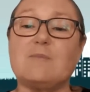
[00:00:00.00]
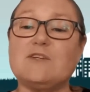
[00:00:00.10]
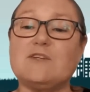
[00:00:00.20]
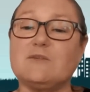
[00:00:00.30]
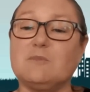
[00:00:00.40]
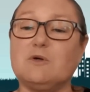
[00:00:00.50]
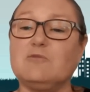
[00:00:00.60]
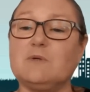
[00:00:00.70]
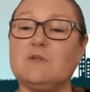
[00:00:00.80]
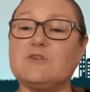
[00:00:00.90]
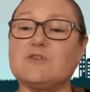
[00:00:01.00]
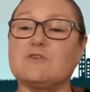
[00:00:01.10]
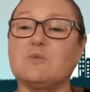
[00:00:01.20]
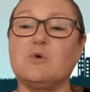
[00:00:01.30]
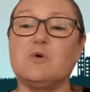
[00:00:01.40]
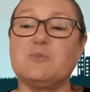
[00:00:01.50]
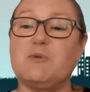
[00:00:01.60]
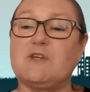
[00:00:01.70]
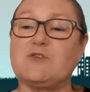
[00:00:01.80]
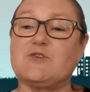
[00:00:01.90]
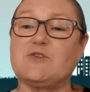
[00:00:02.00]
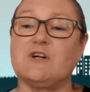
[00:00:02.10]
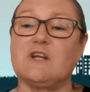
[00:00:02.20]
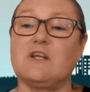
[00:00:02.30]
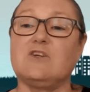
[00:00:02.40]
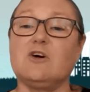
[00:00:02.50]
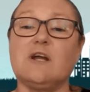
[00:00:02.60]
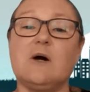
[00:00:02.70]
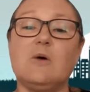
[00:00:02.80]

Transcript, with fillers: fragmented movements towards a better society,